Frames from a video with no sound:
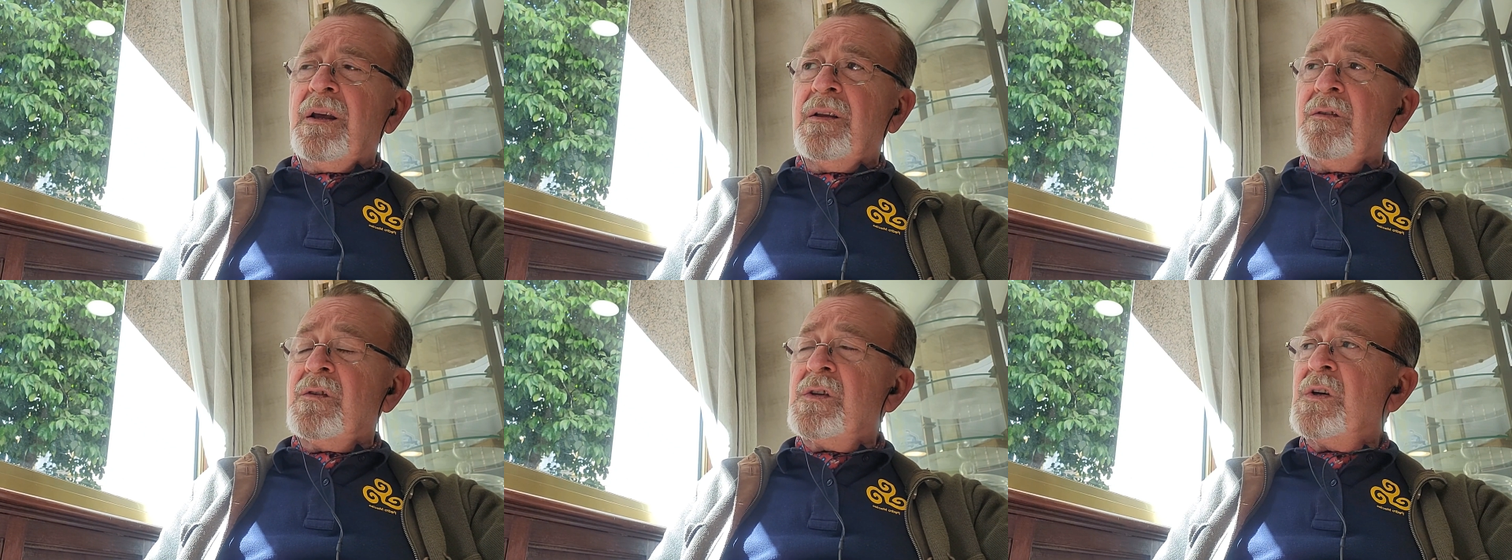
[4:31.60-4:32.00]

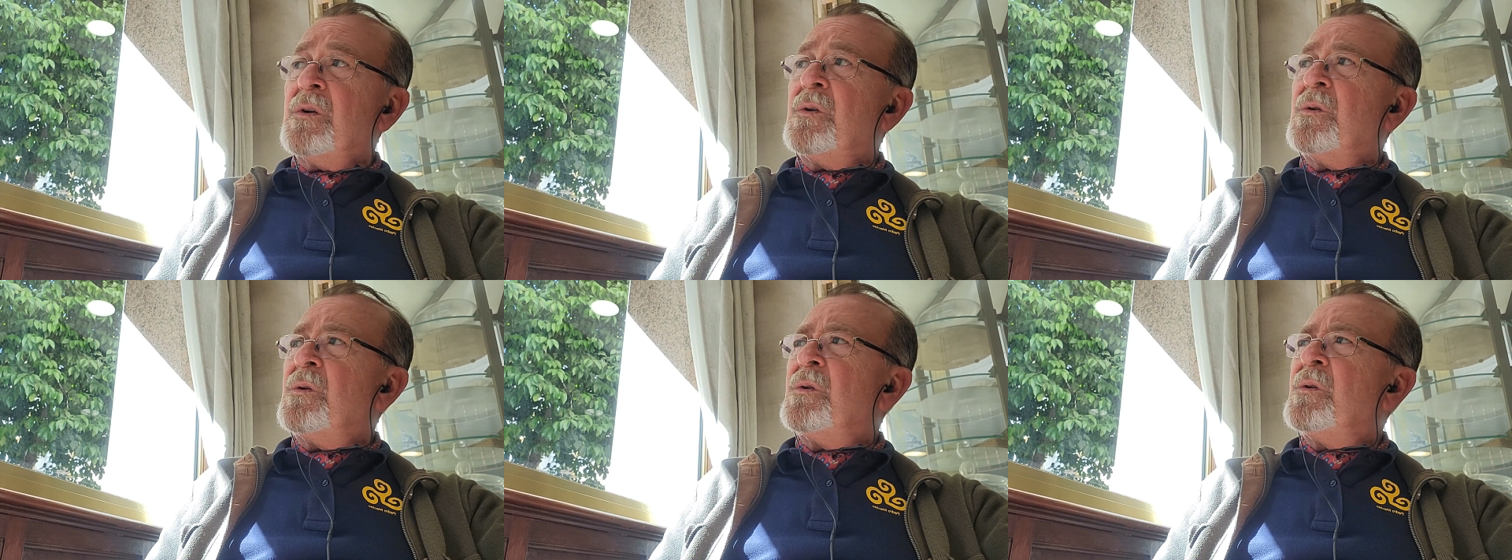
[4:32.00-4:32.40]
into
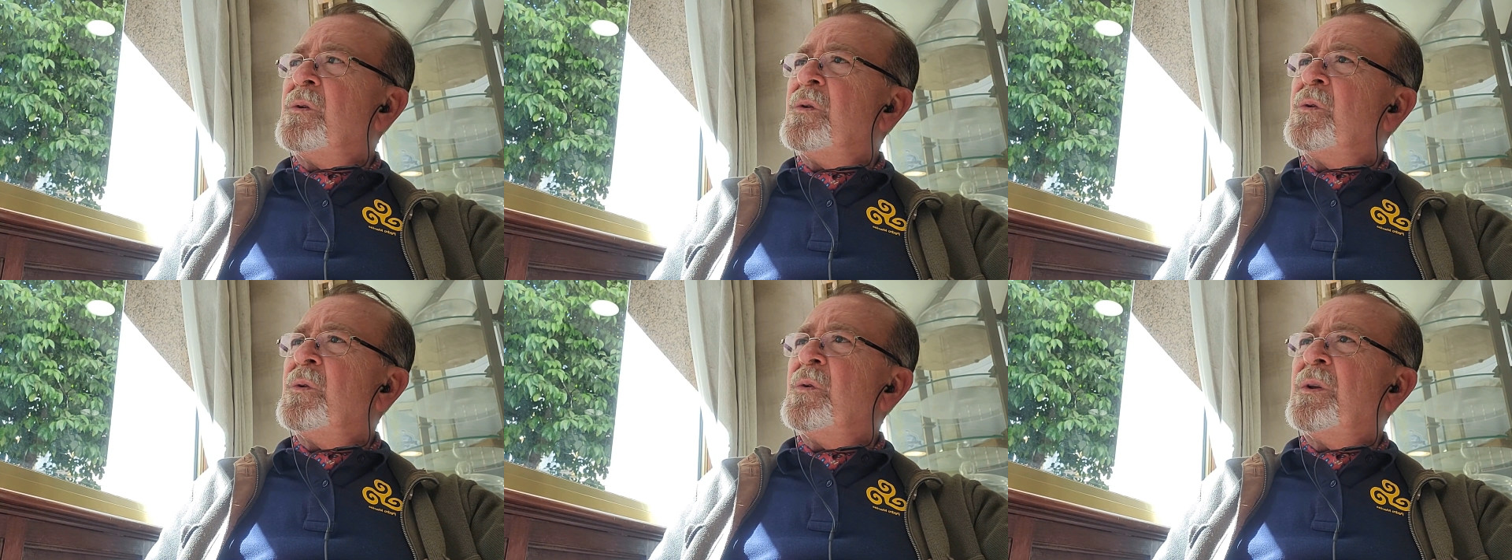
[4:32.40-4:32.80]

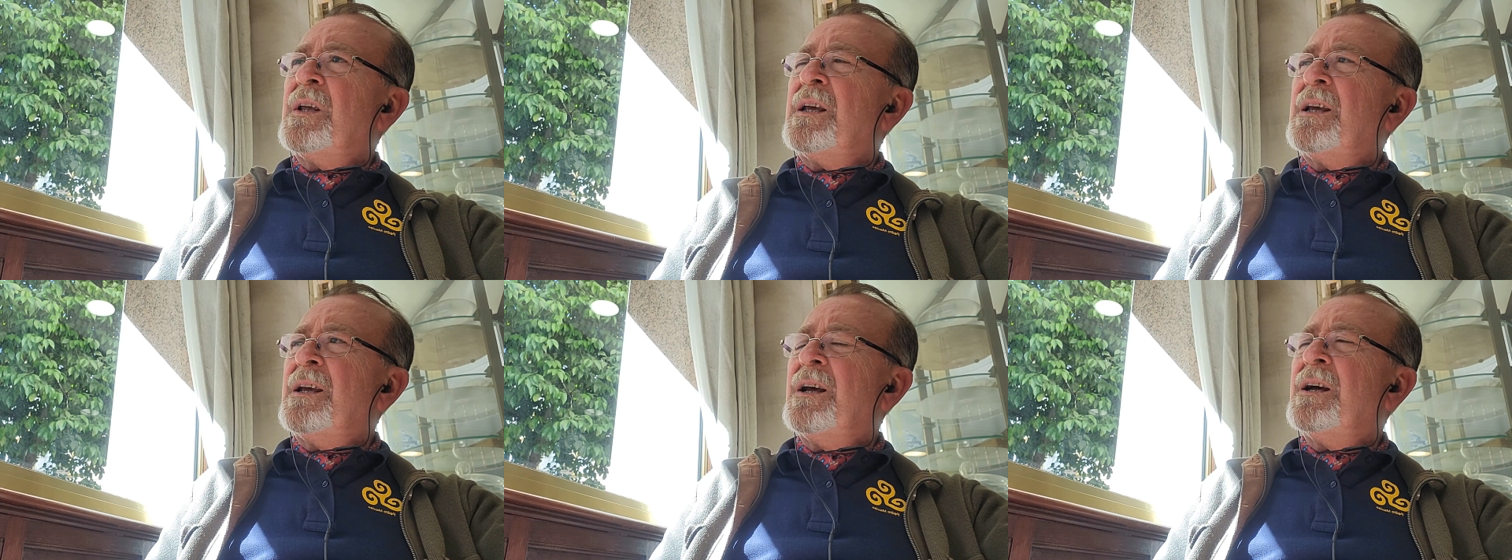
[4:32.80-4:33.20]

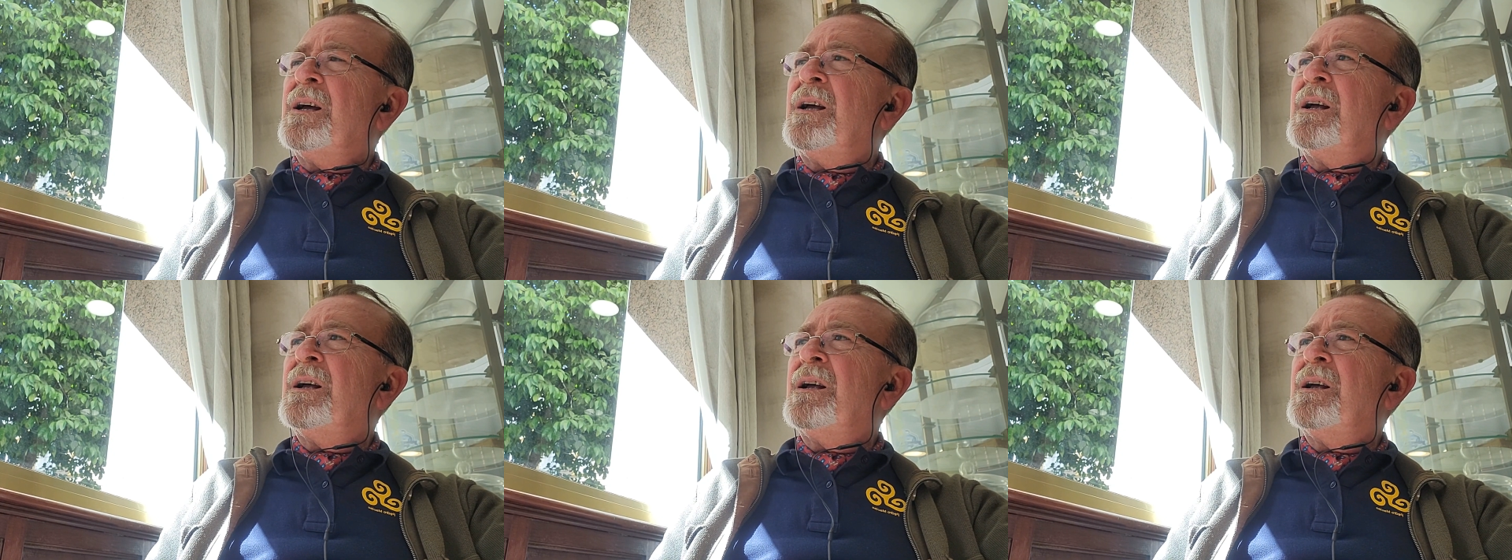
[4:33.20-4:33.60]
the
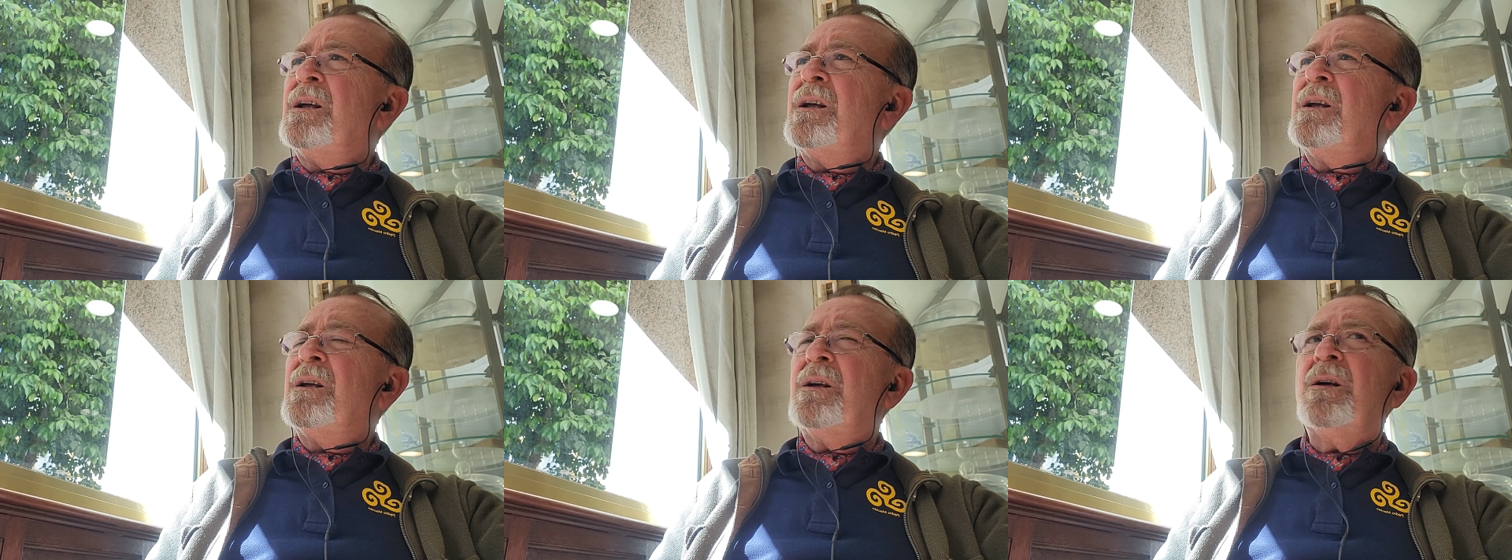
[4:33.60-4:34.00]

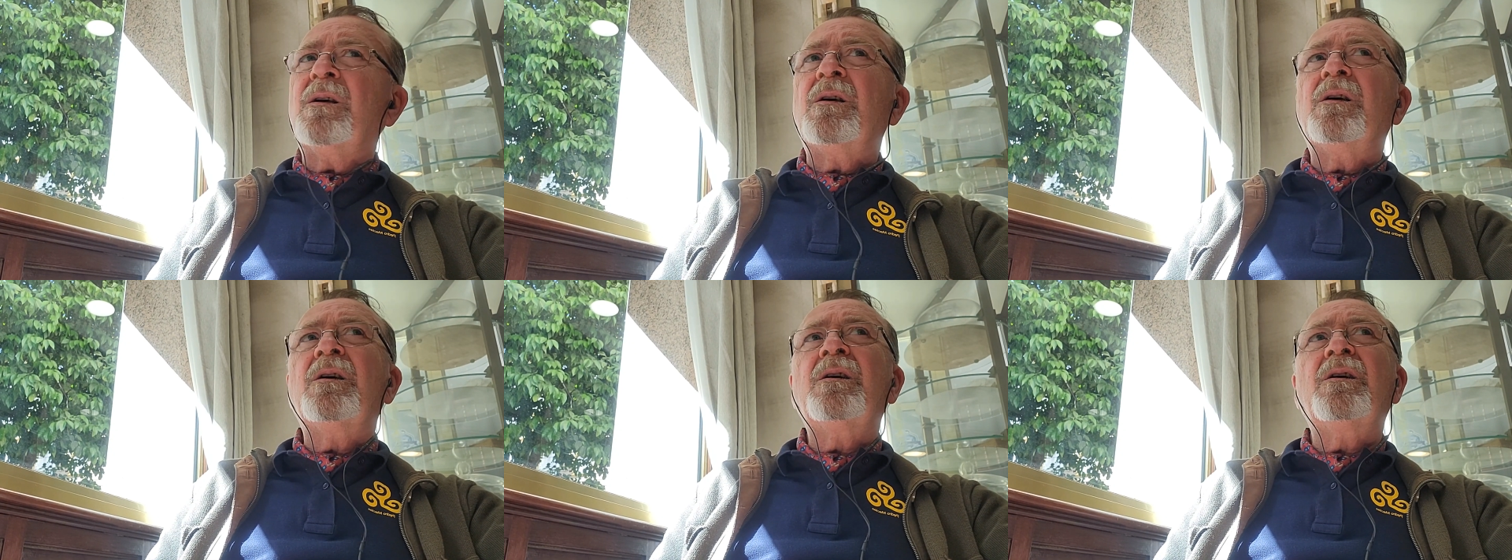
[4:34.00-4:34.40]

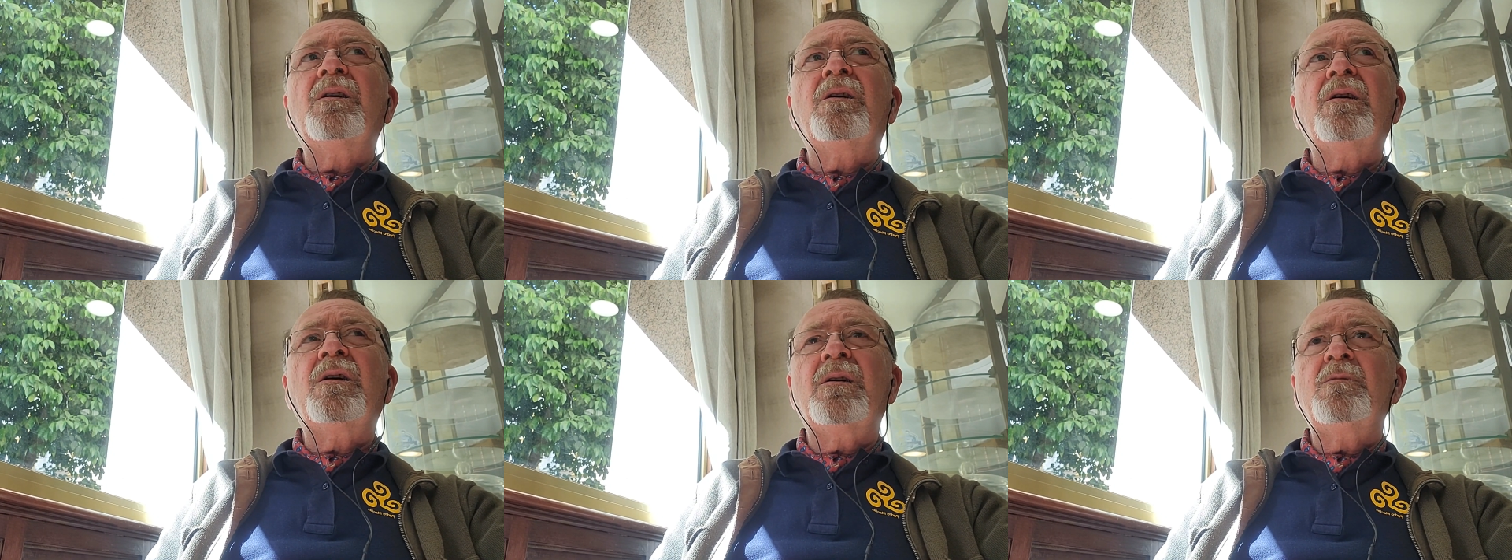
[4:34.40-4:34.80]

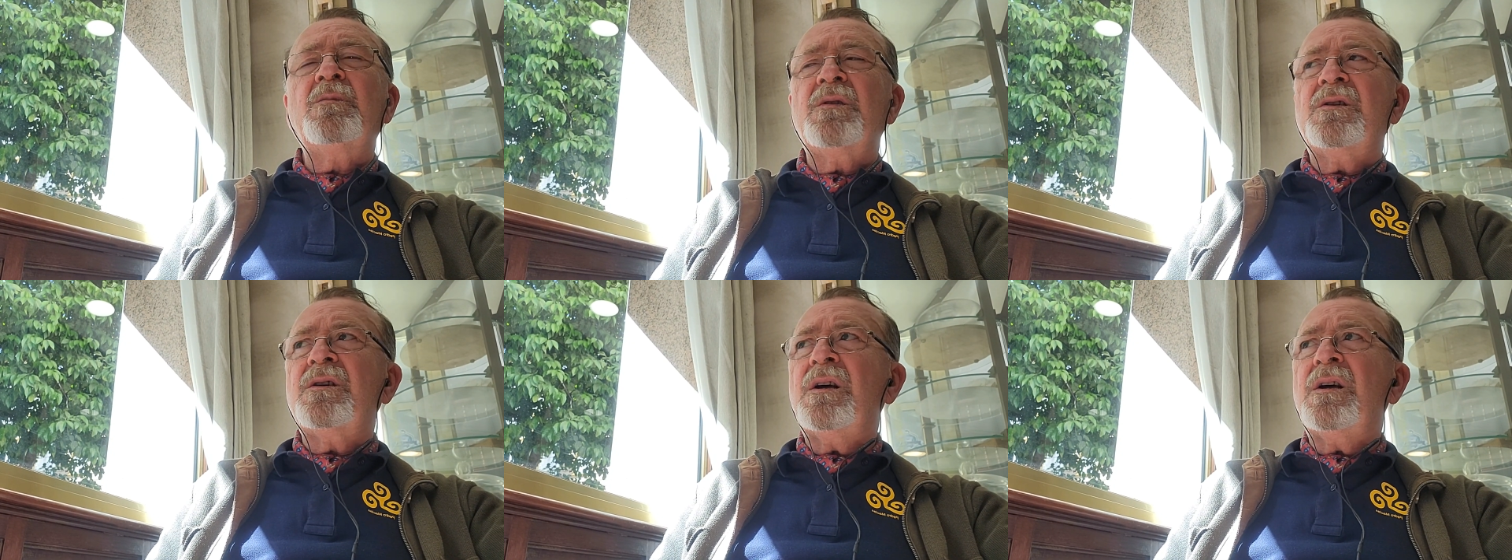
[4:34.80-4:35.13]
hands